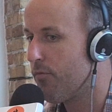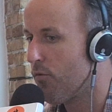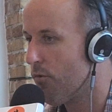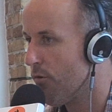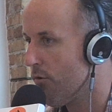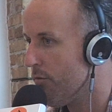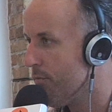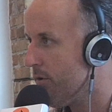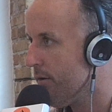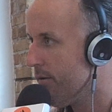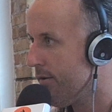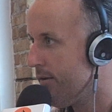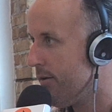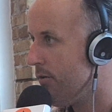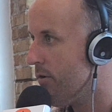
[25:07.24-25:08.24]
form.
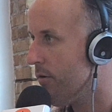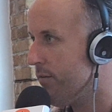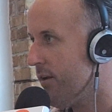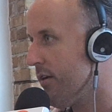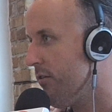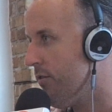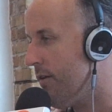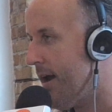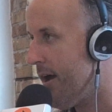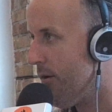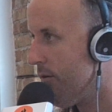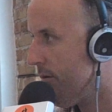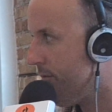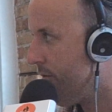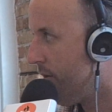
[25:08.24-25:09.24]
You know it takes you an
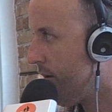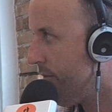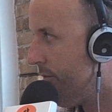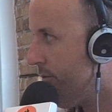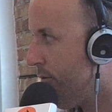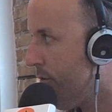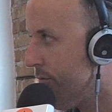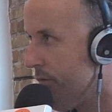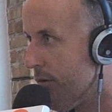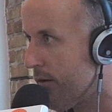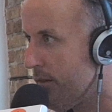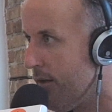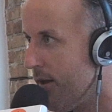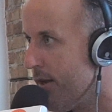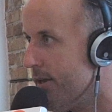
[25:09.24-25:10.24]
hour to fill out the form for
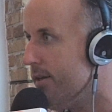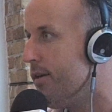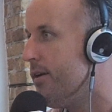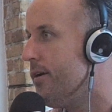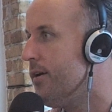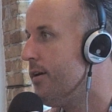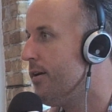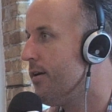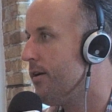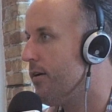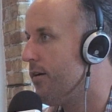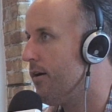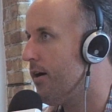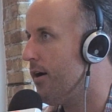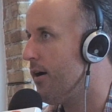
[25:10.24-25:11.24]
a client.
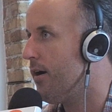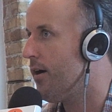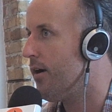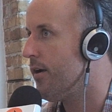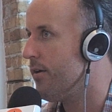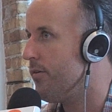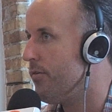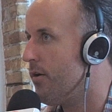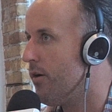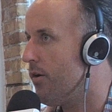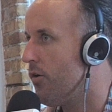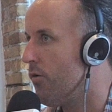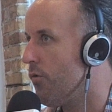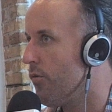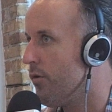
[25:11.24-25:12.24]
You
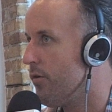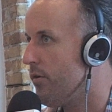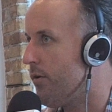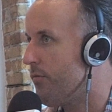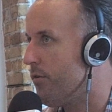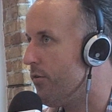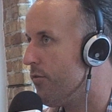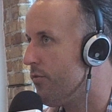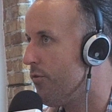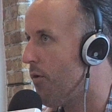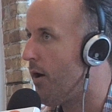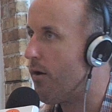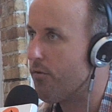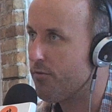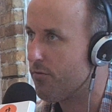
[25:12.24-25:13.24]
know you have to do
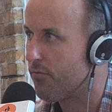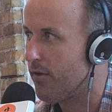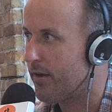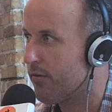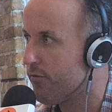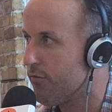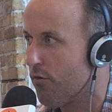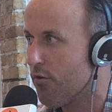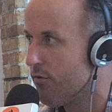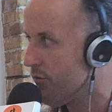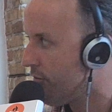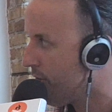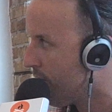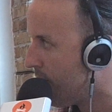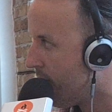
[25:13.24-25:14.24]
2 hours of like
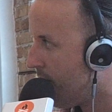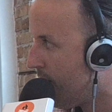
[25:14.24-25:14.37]
search,